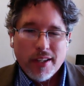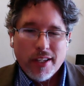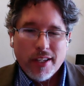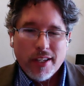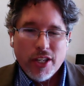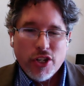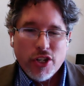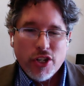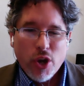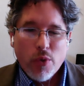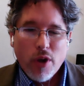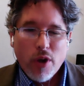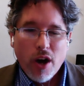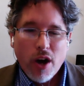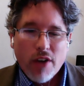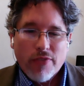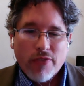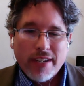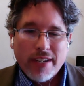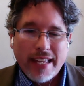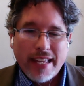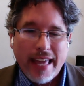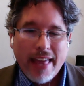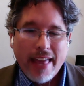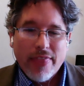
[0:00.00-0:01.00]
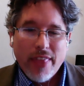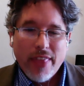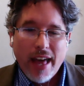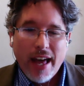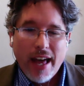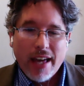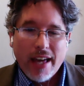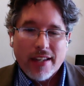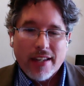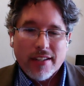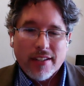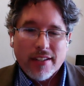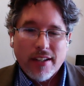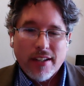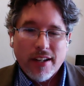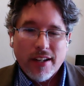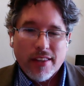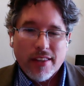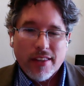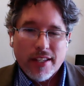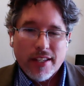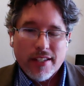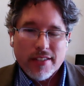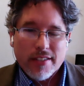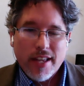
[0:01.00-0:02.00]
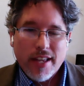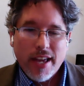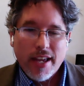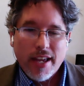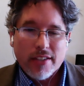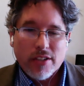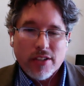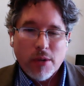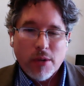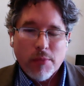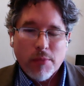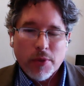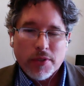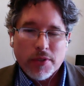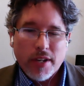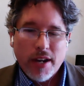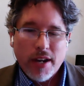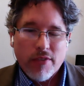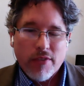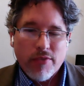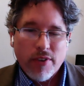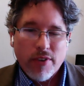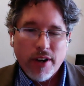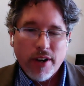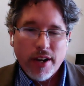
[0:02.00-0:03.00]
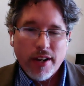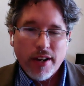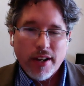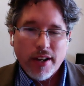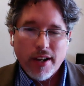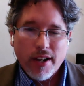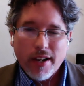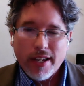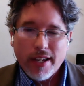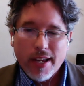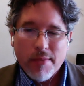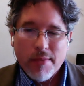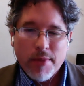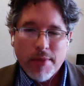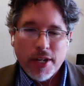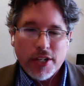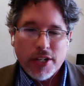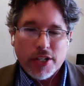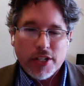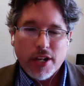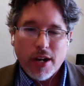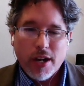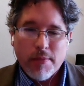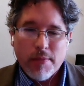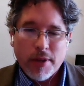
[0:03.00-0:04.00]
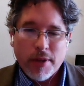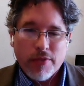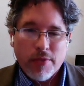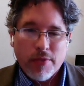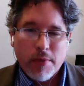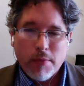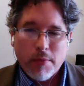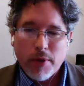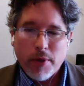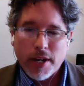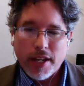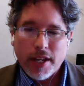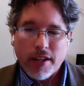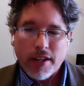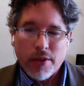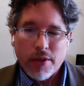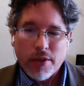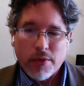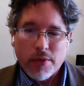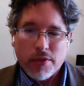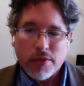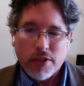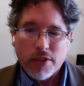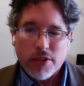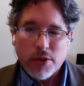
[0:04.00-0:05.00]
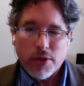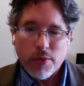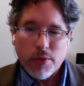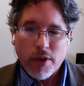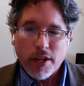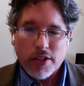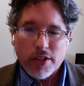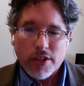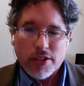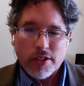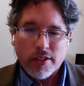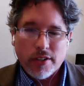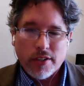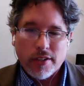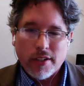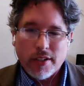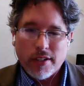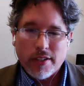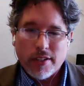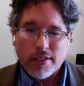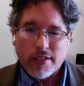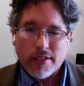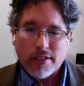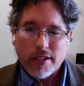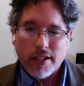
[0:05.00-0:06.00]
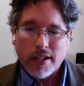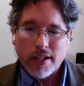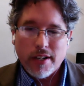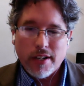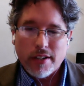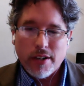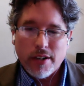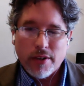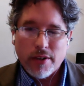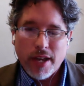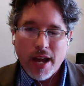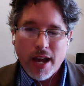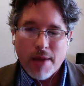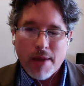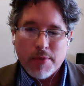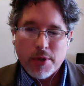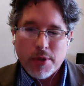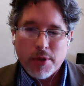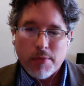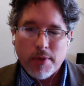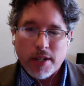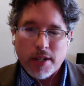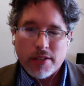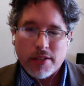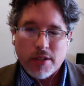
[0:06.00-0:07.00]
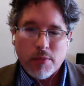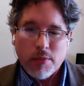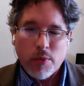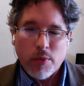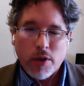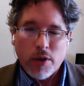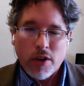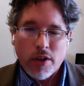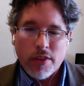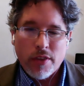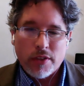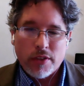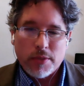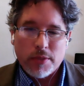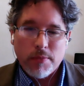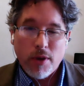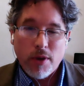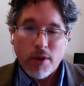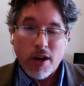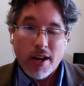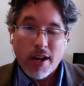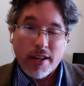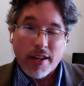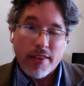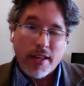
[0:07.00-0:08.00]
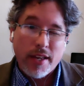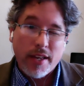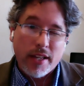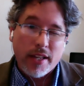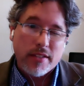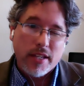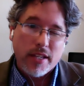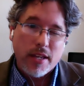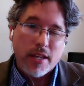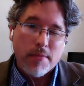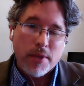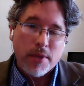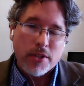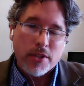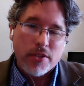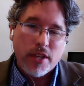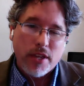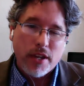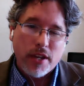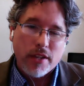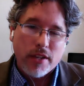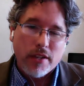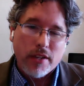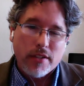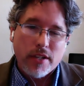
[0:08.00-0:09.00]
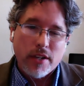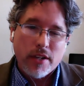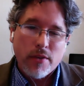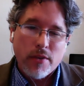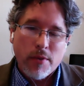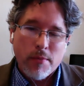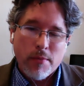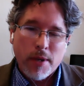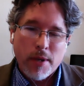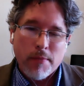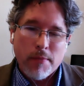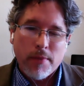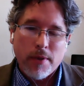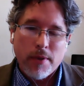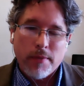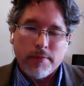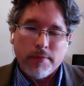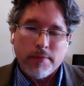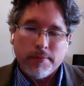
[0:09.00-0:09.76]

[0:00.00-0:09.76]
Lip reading: don't often get that these days. Almost every image coming from a breaking news situation is captured by someone on the spot, and that's the image that you tend to remember.